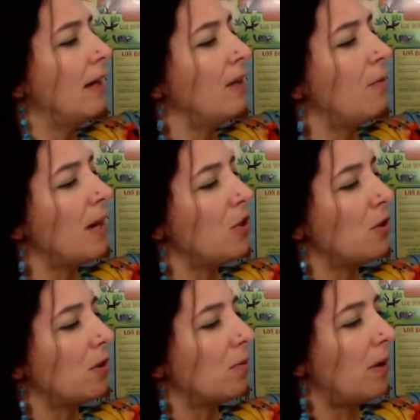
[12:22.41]
I know my
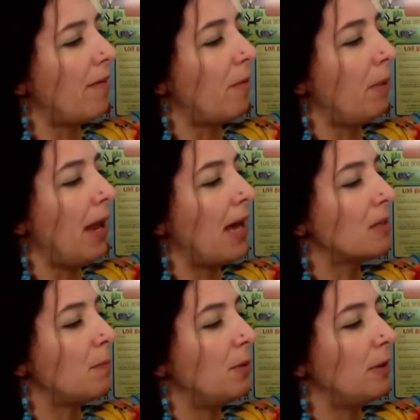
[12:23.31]
children will have a blast
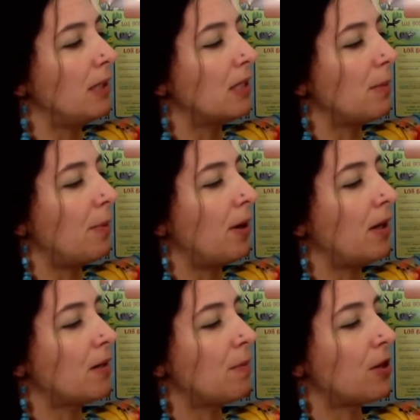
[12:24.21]
pulling this apart,
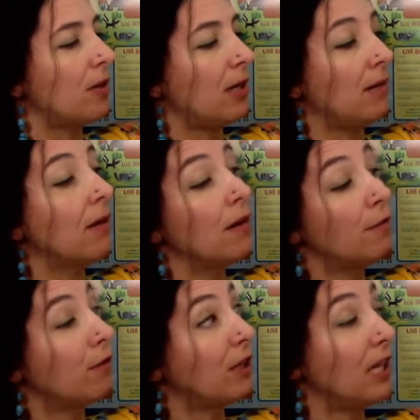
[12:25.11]
especially
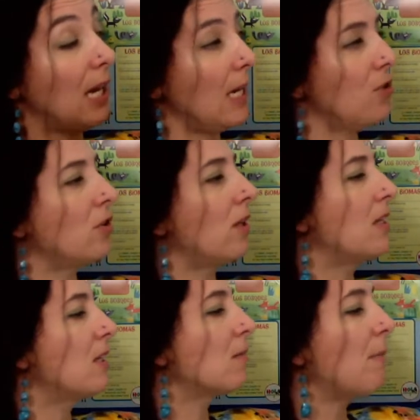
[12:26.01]
for the age that
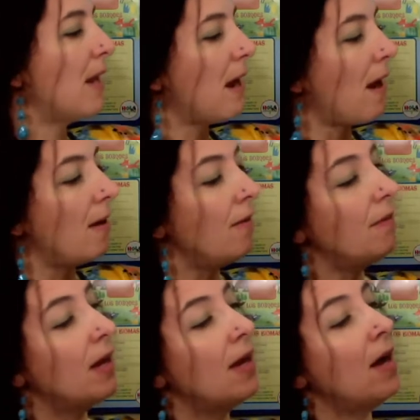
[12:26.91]
this is made out
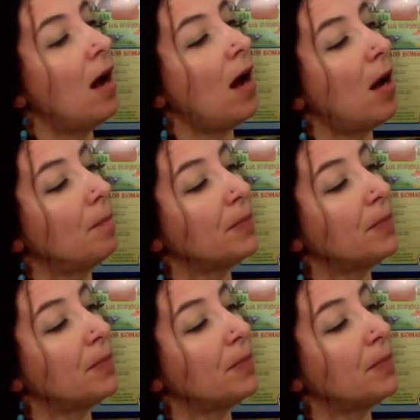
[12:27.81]
of.